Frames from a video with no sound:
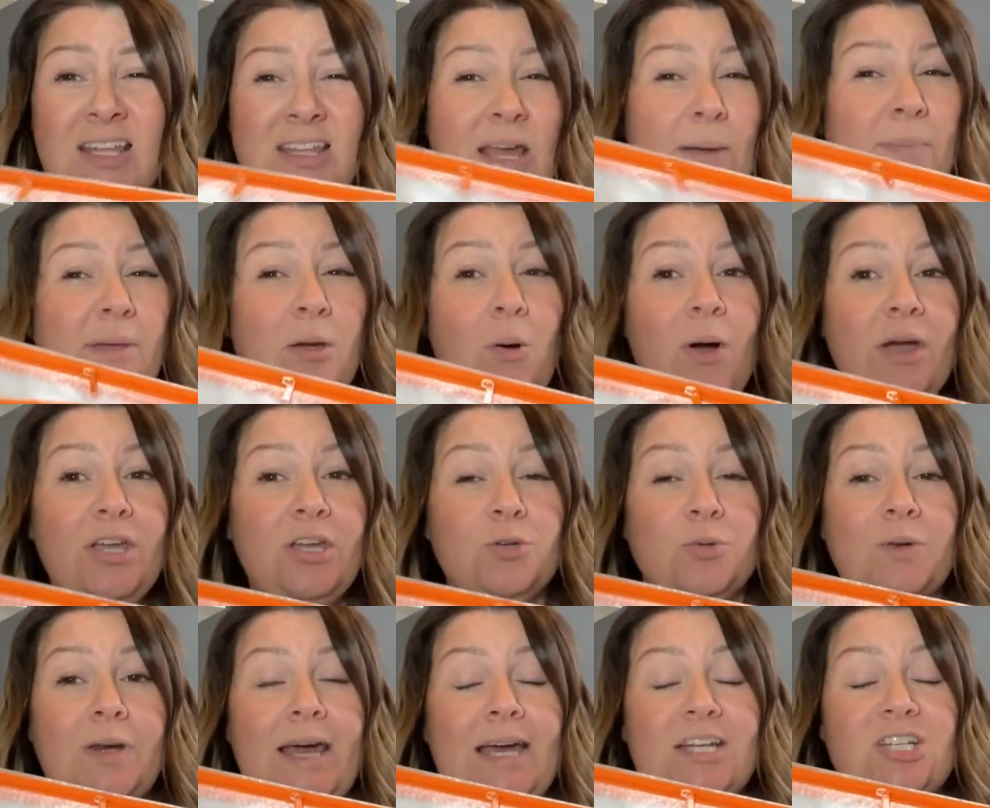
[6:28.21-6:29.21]
That'd be quite a good
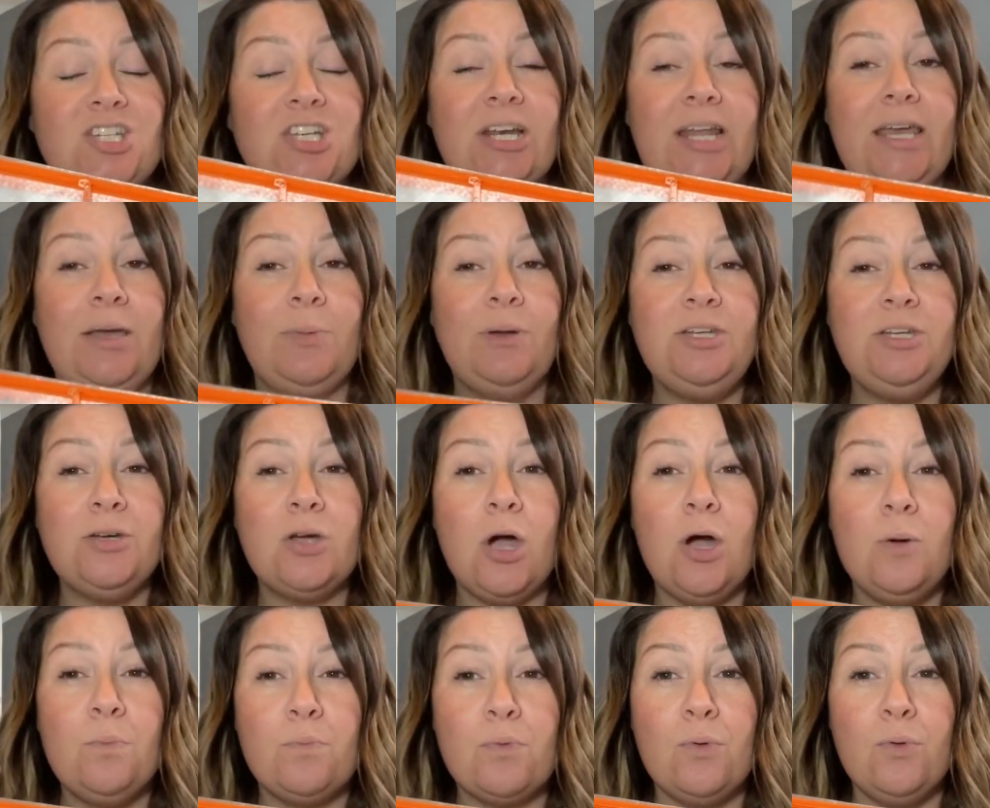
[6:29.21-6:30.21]
one, actually. When you
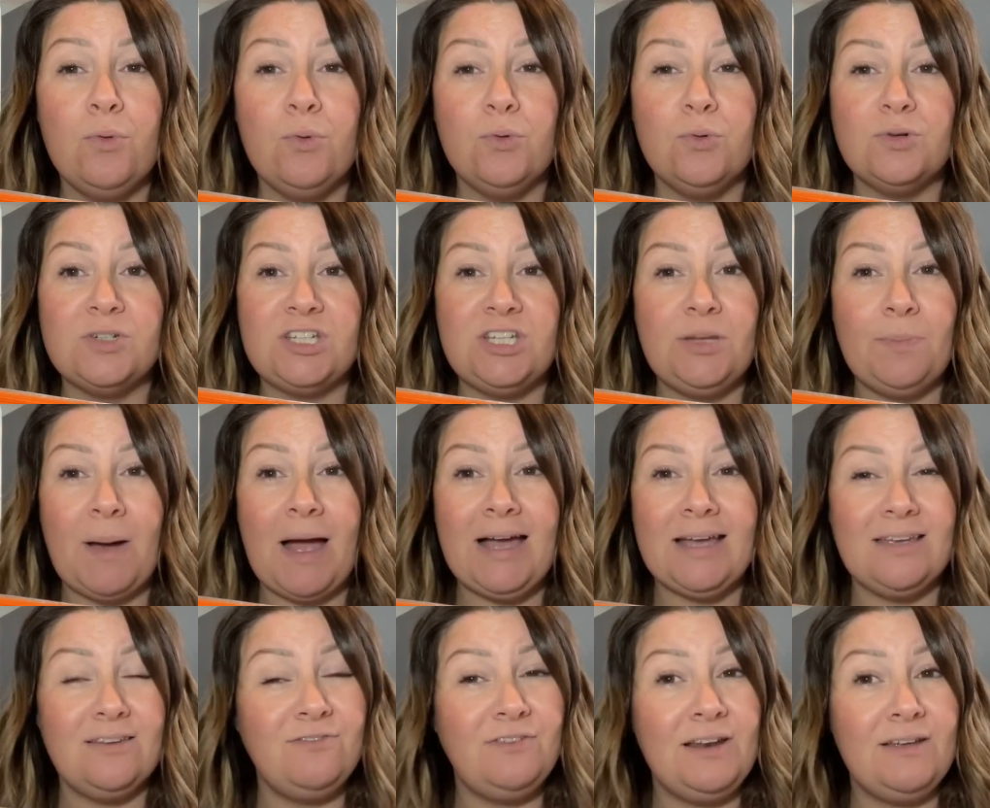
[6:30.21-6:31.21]
go abroad and you
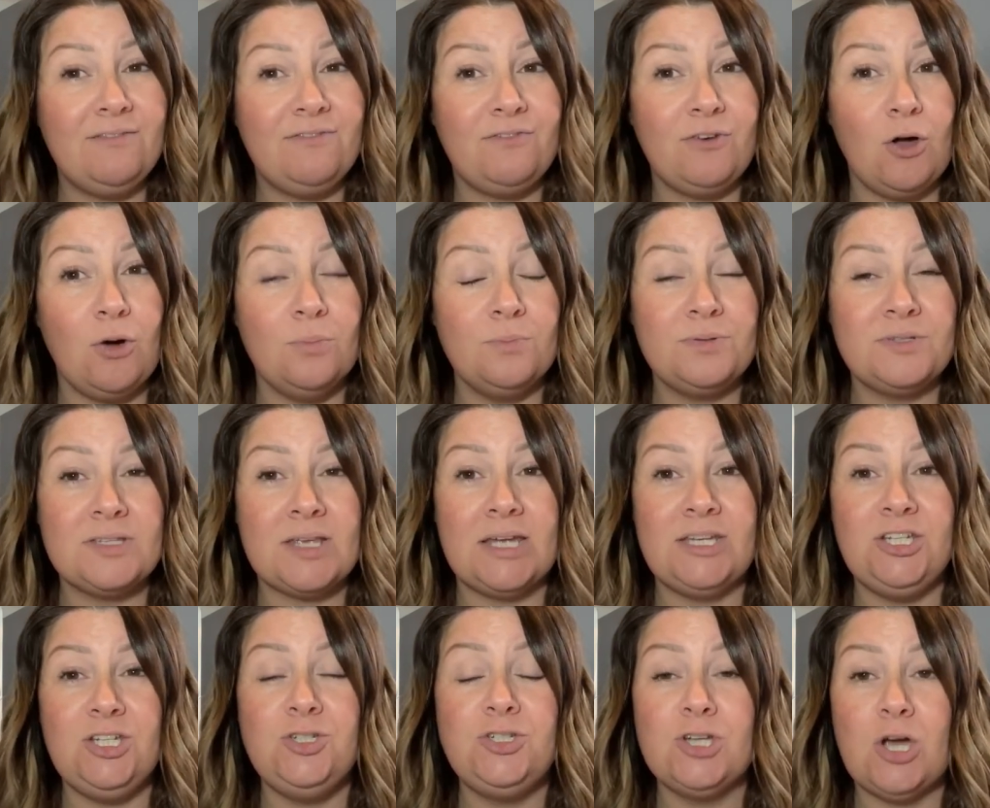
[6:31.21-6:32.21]
pack your flip-flops
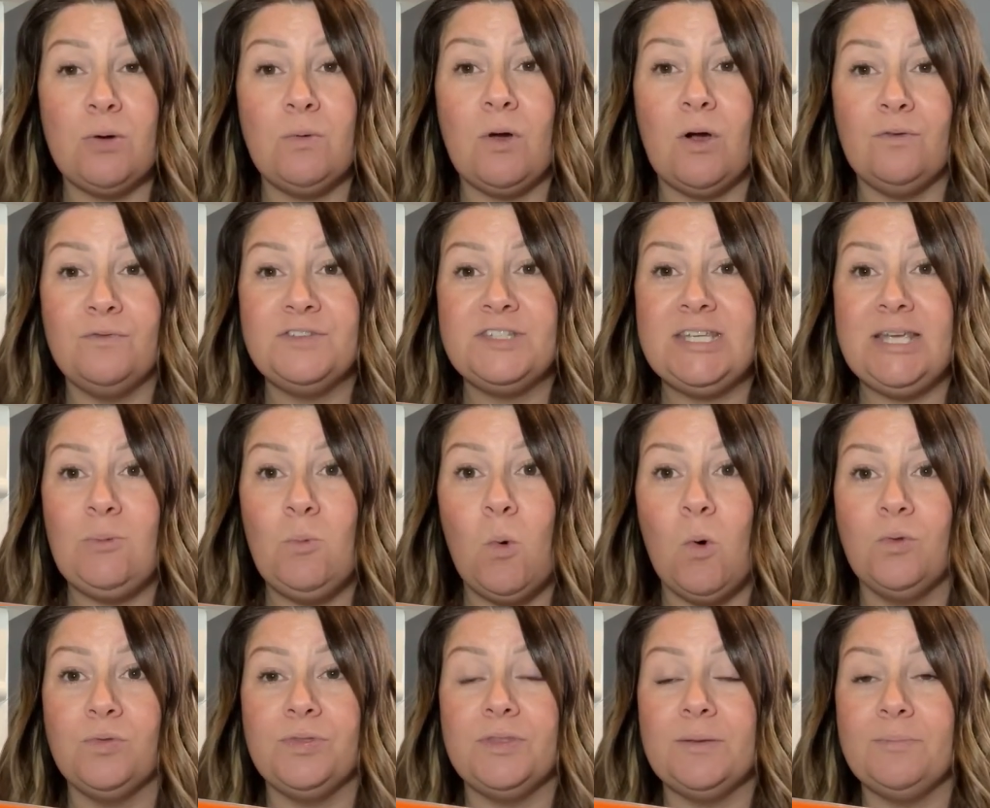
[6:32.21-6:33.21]
and you don't obviously
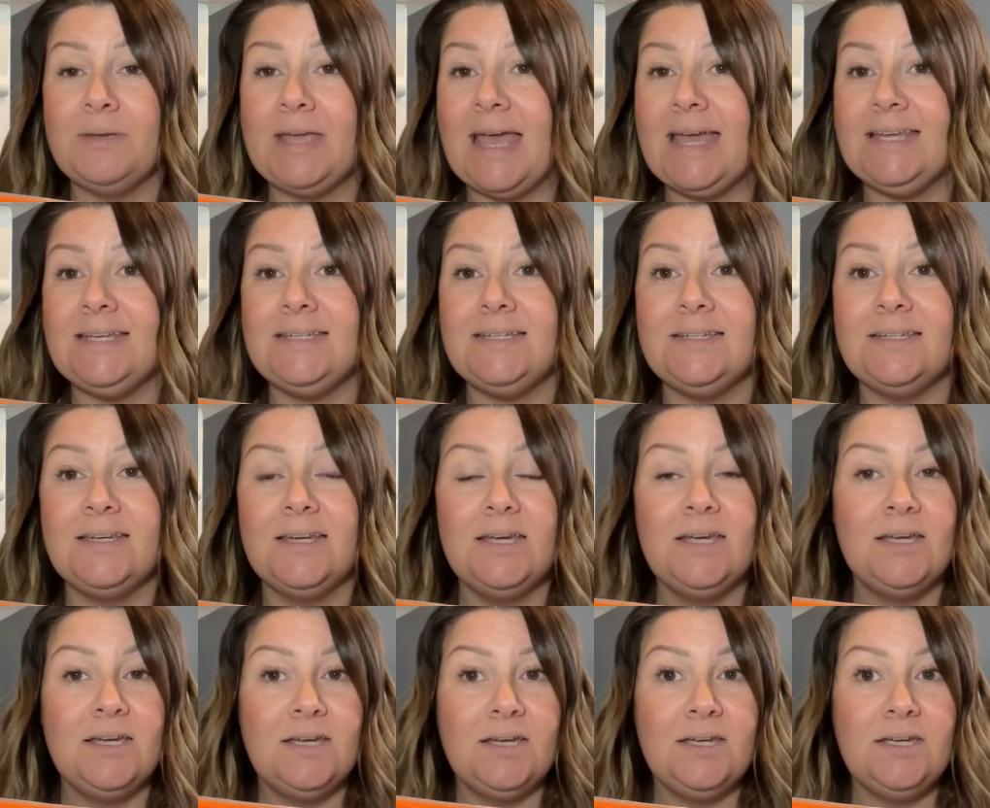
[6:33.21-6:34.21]
want them getting,
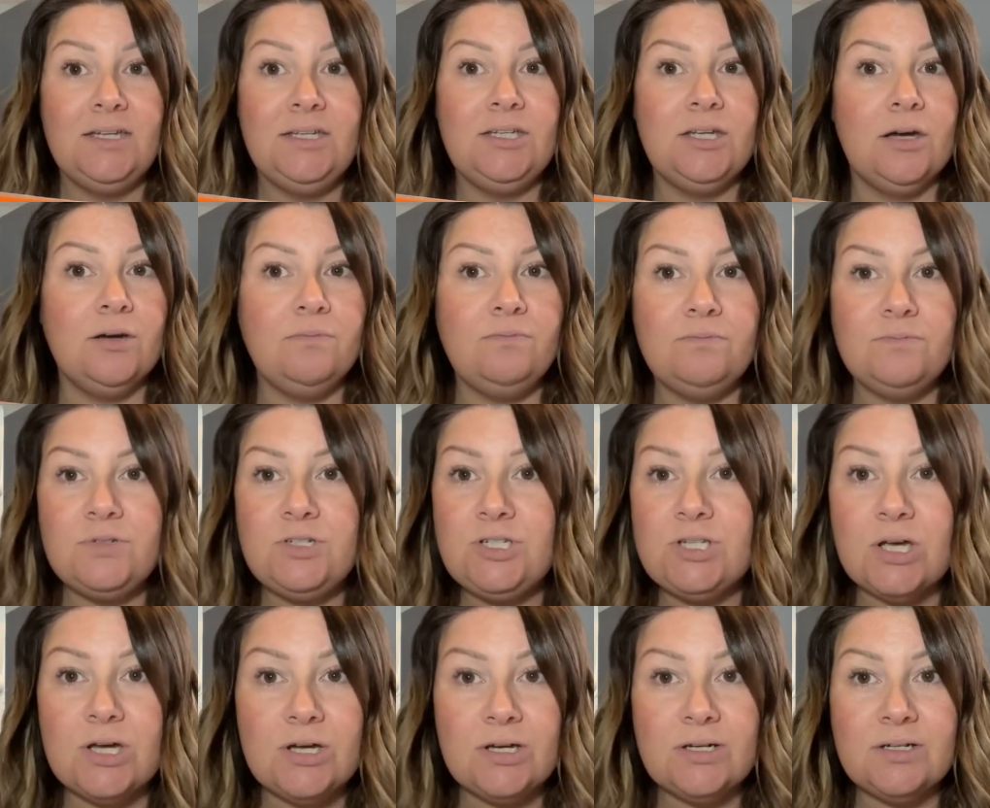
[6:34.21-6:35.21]
you know,
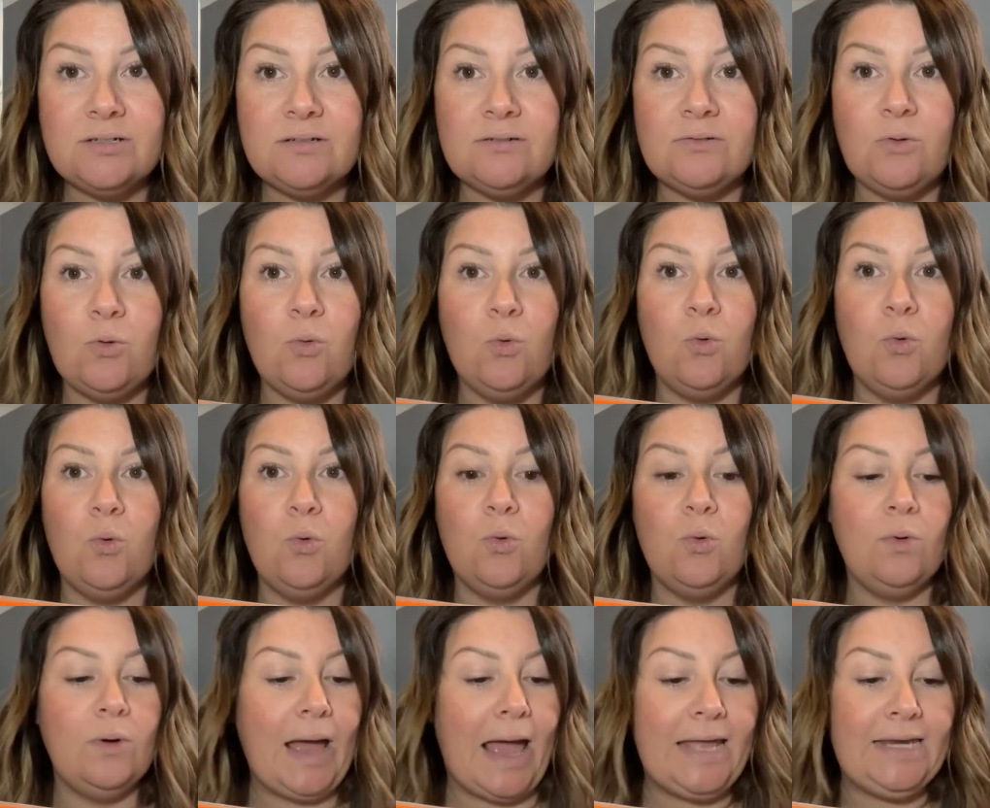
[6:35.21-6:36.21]
dirt
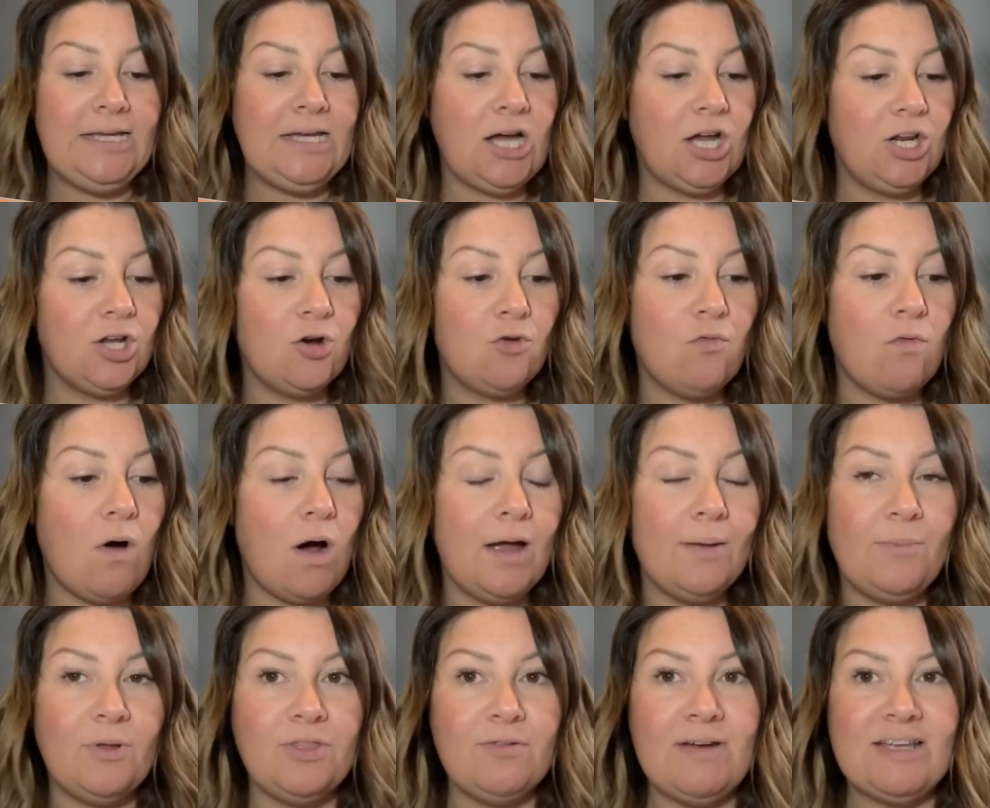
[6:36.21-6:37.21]
or any kind of
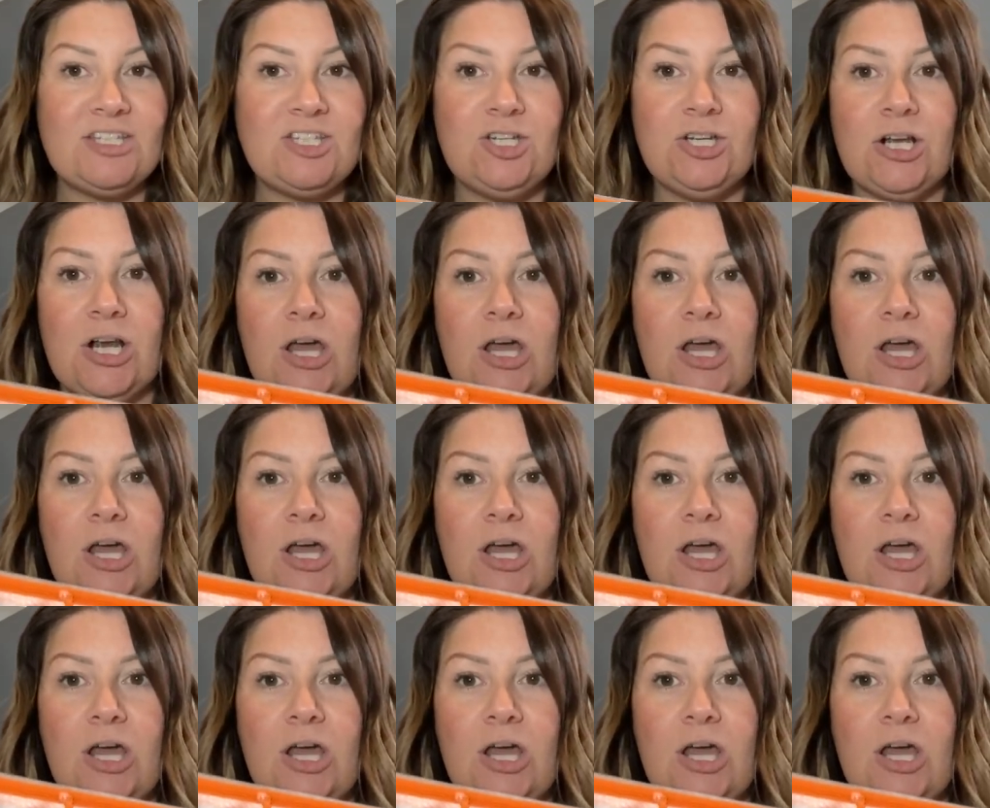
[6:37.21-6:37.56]
grime on the rest of your